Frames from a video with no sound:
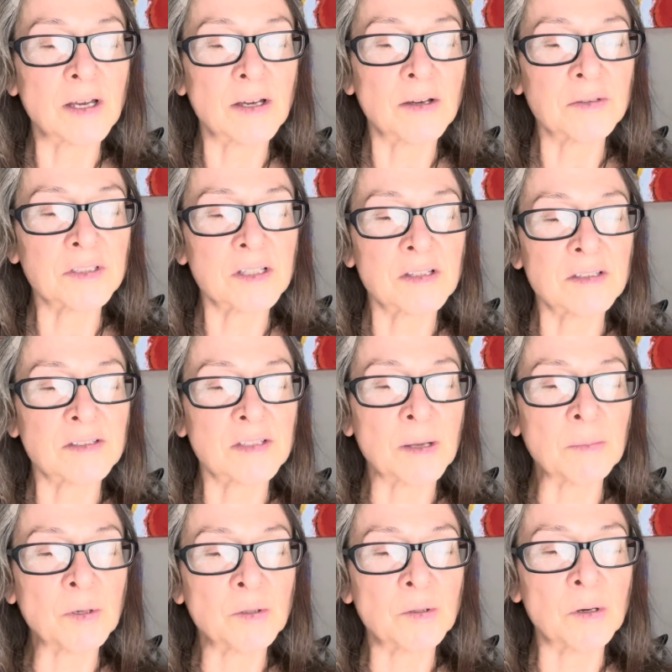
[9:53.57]

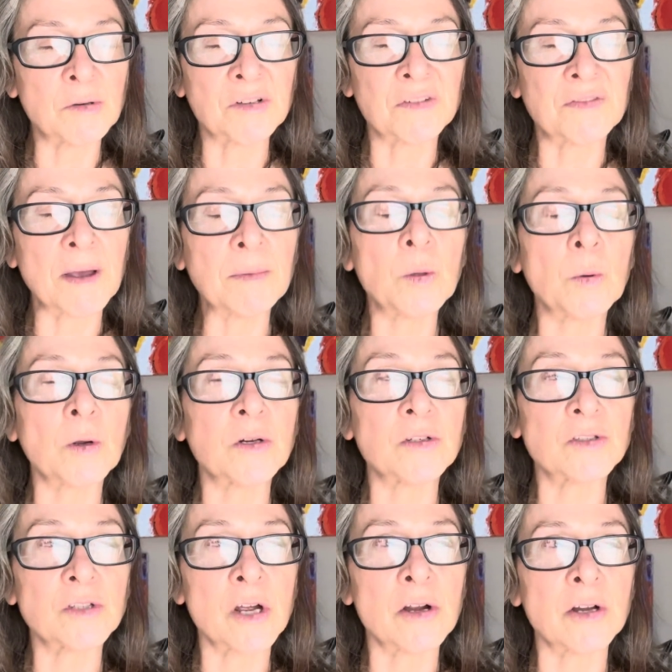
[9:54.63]
it was February,
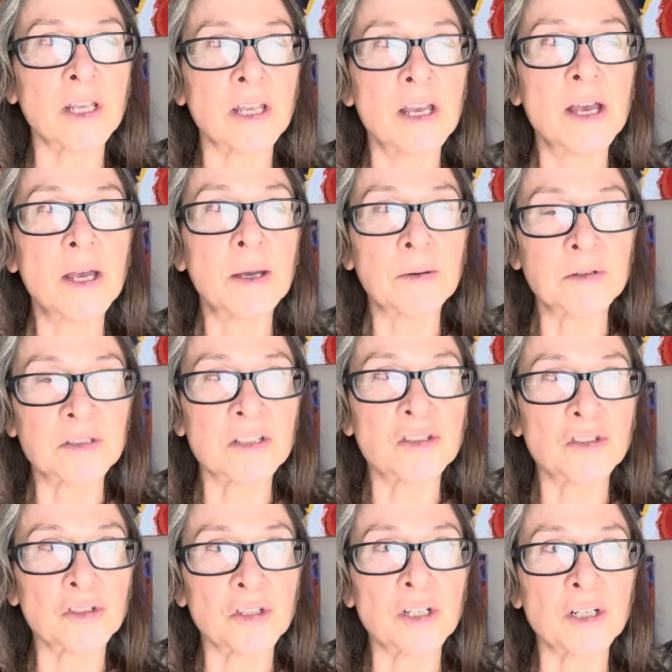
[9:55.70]
sorry. It was
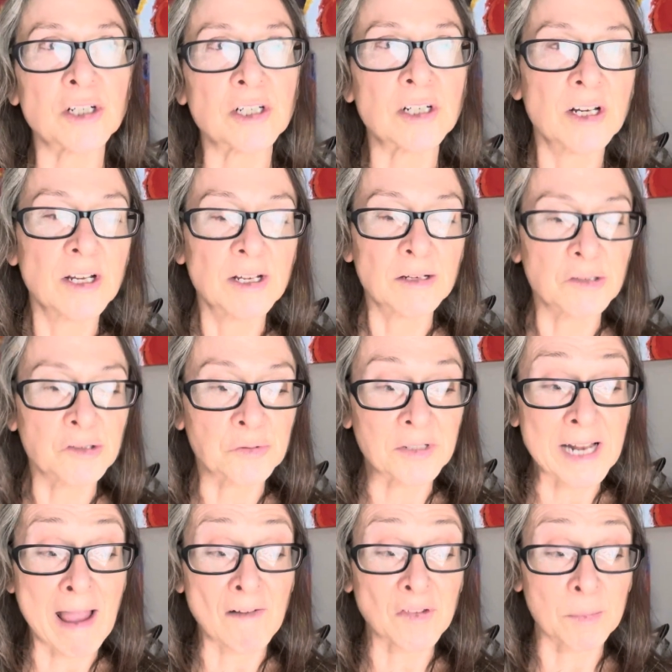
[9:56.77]
this year. It was right
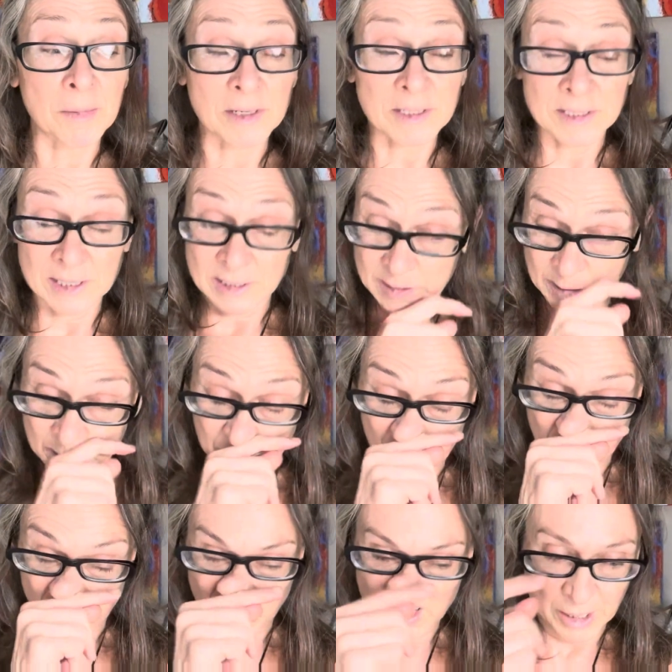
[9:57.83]
after my 60th
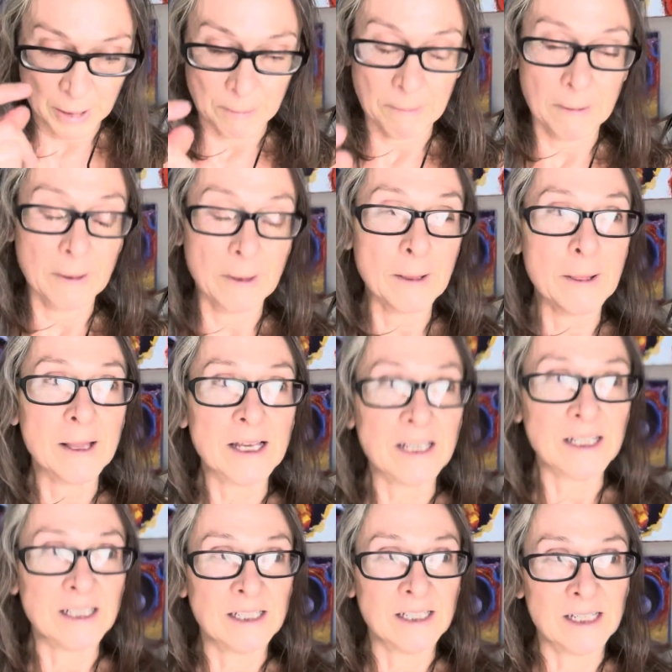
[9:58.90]
birthday.
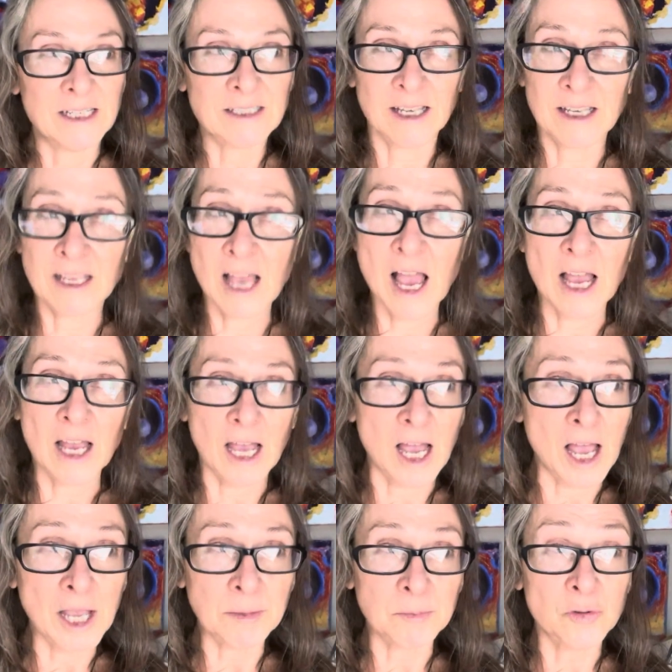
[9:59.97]
He's like, Kat,
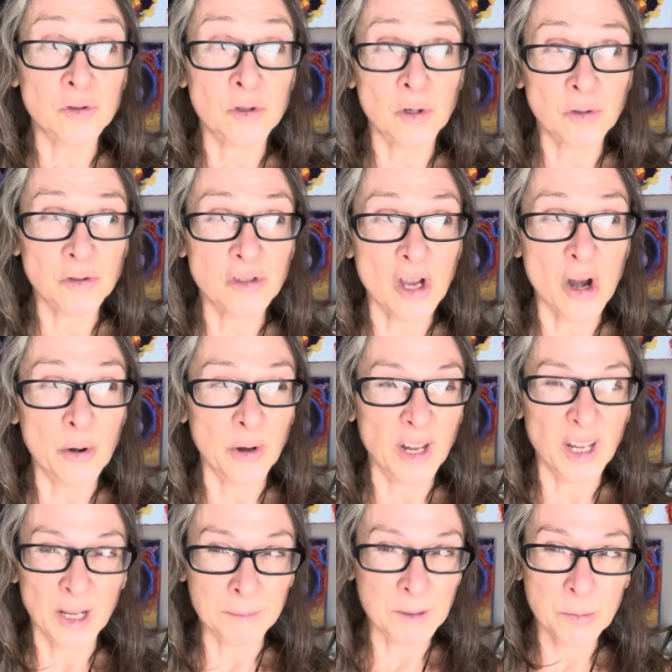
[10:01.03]
I am so sorry.
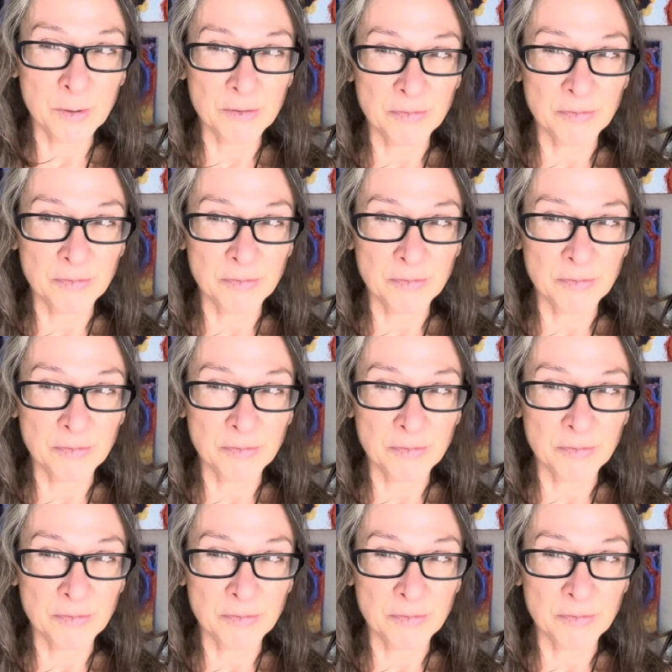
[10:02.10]
I'm like, what